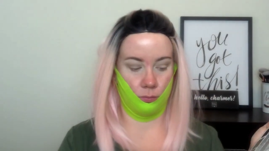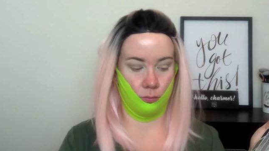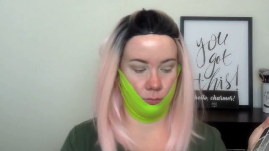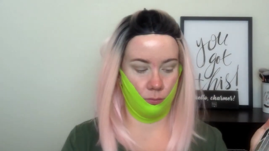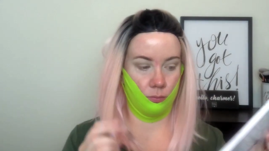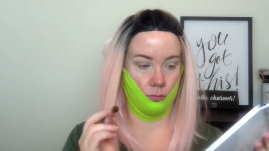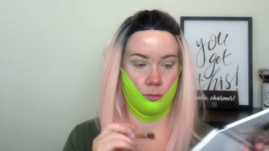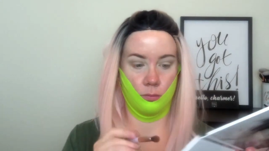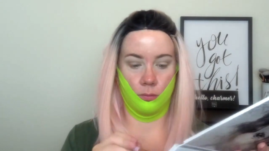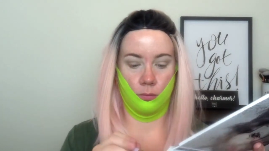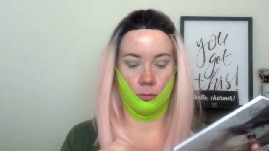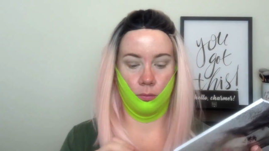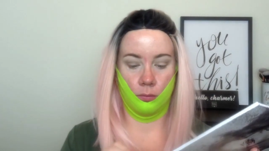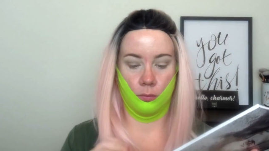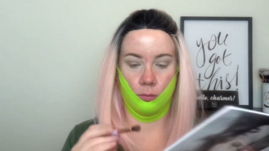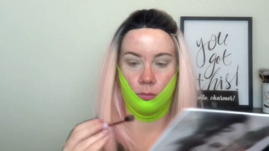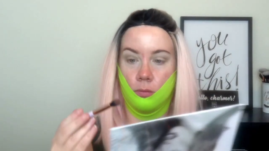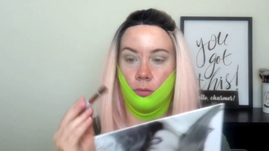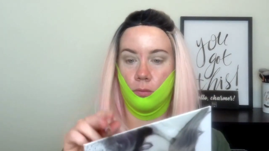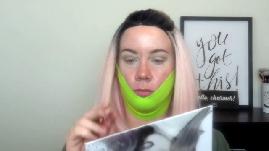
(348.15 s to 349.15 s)

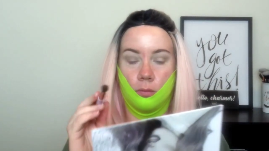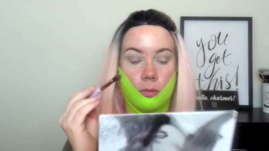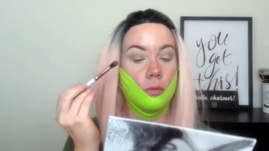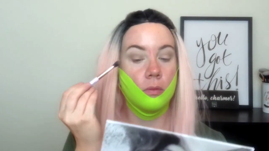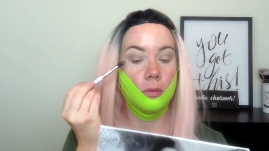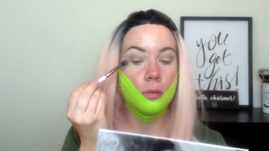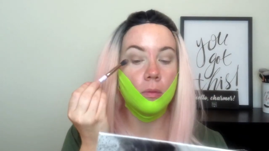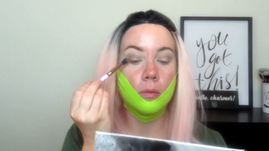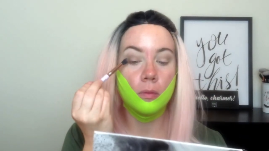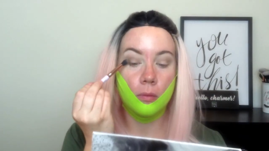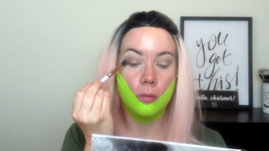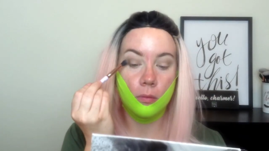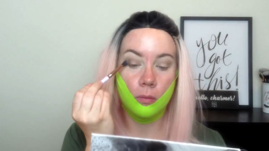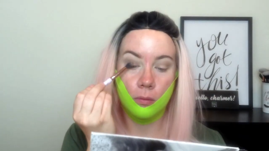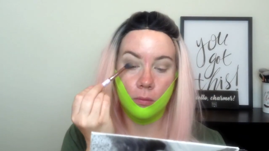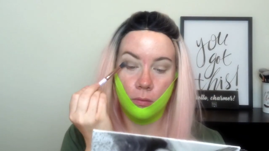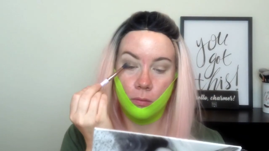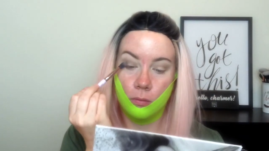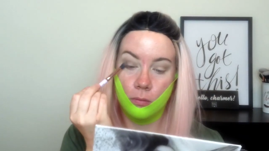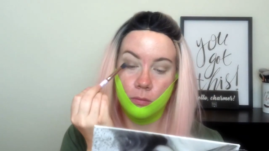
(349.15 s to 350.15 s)

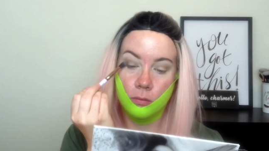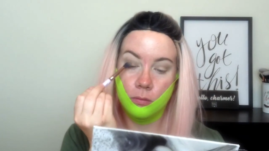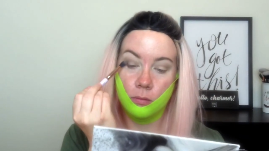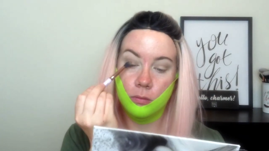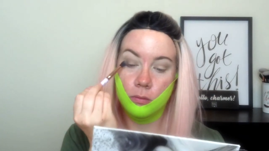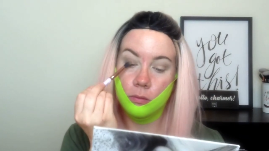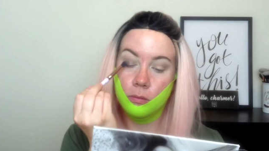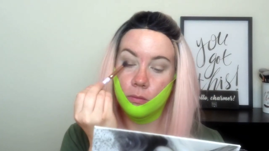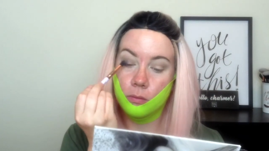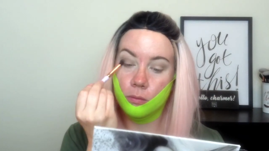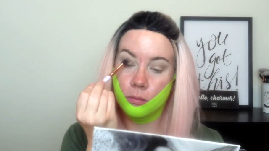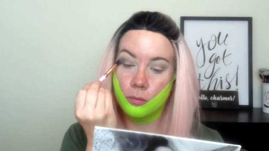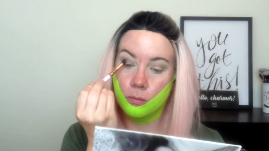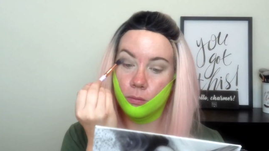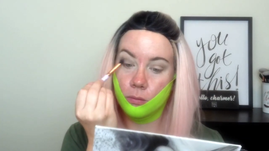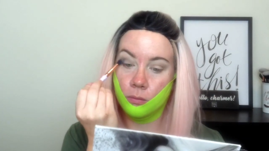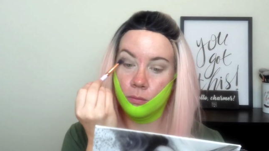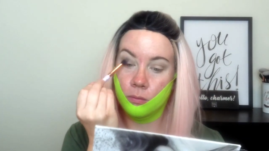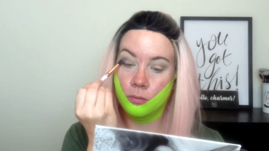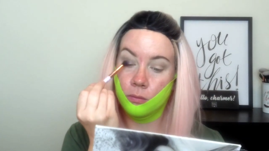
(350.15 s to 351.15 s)

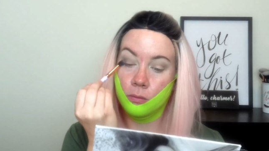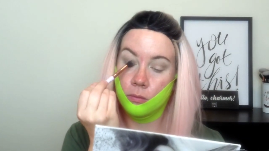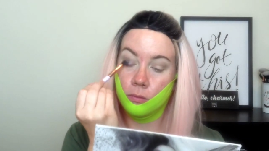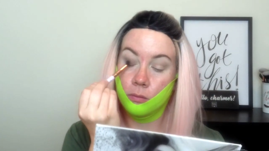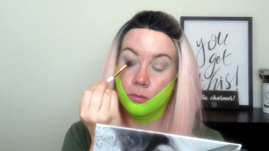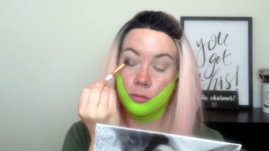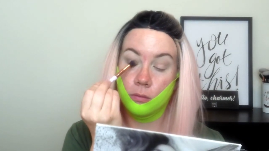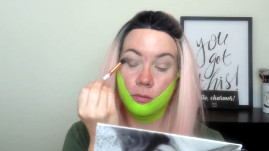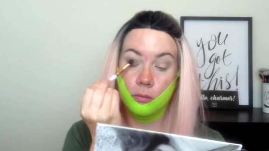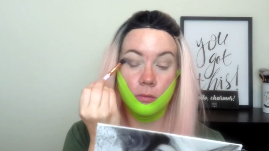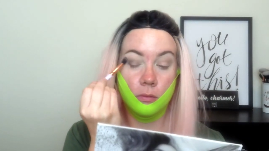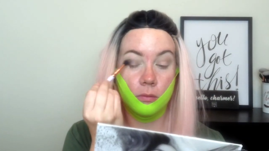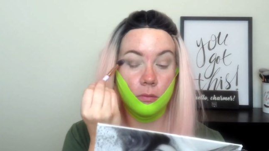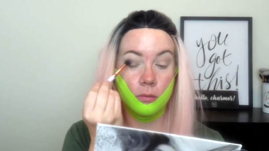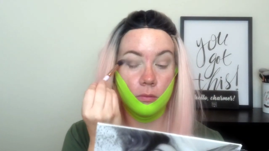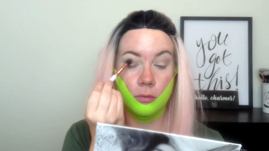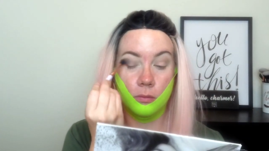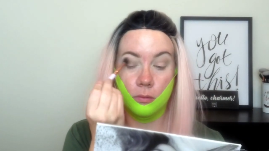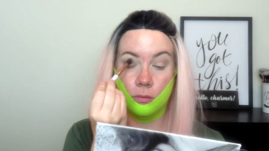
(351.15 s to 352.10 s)
Nobody speaks.